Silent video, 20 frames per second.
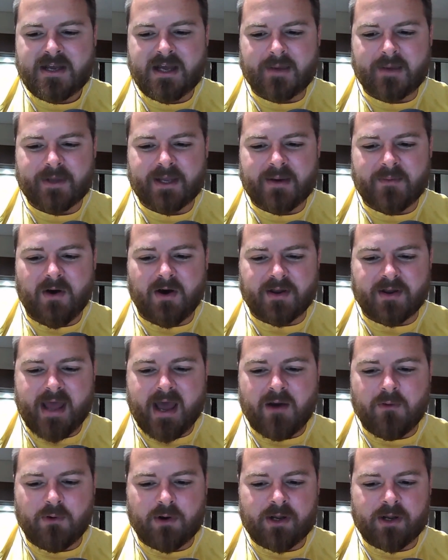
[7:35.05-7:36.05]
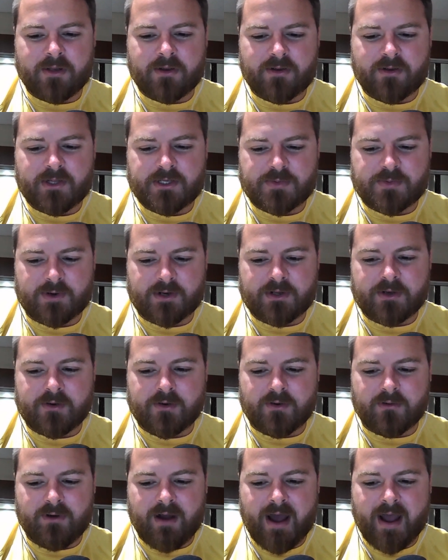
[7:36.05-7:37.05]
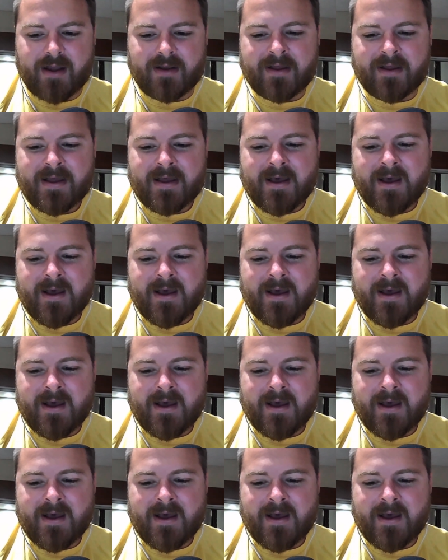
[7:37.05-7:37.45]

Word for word: I mean, come on now. We're going to do this. We're going to do it right.